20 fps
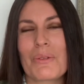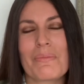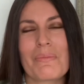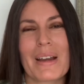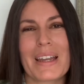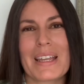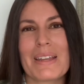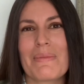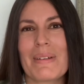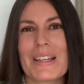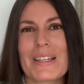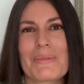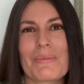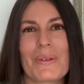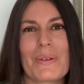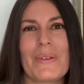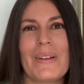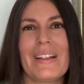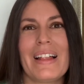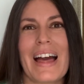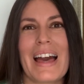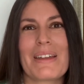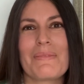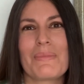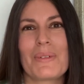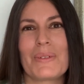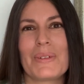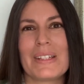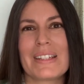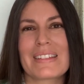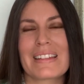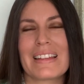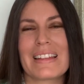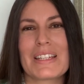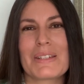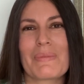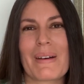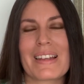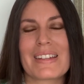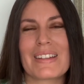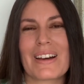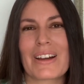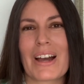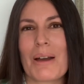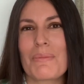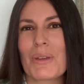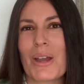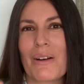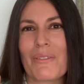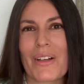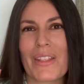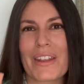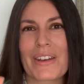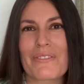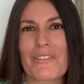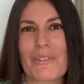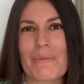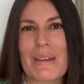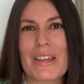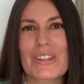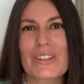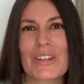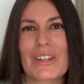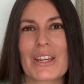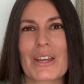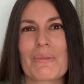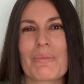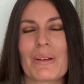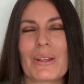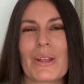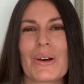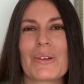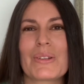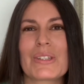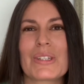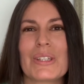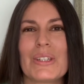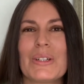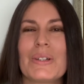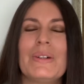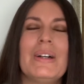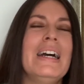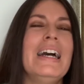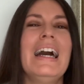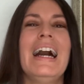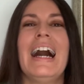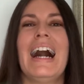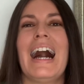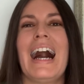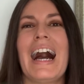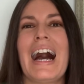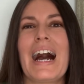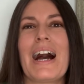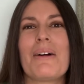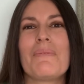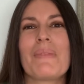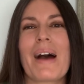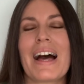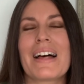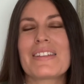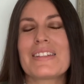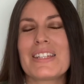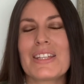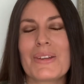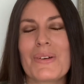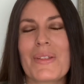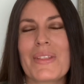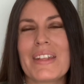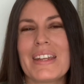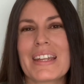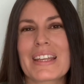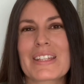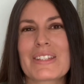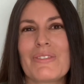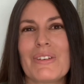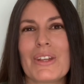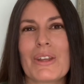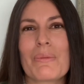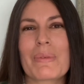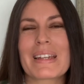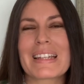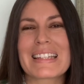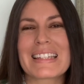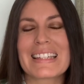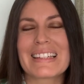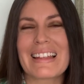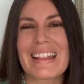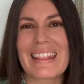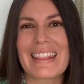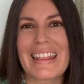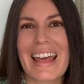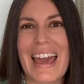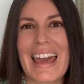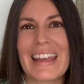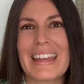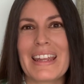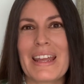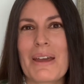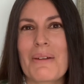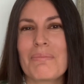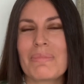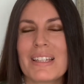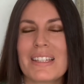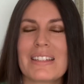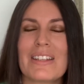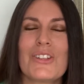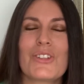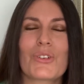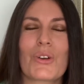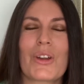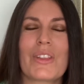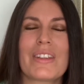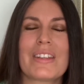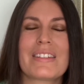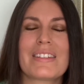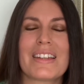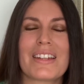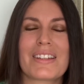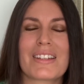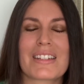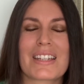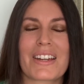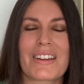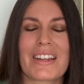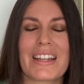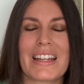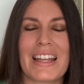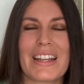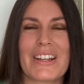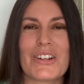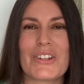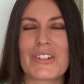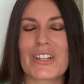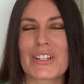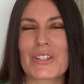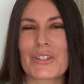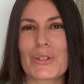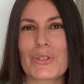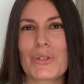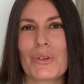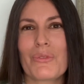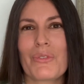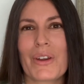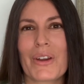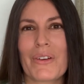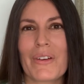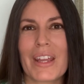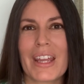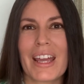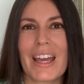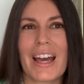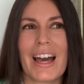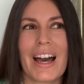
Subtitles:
email is mariel@marielsalespaz.com. You have all that information here below too. I'll see you on the next video, but until then, please enjoy this Sagittarian energy. It's also very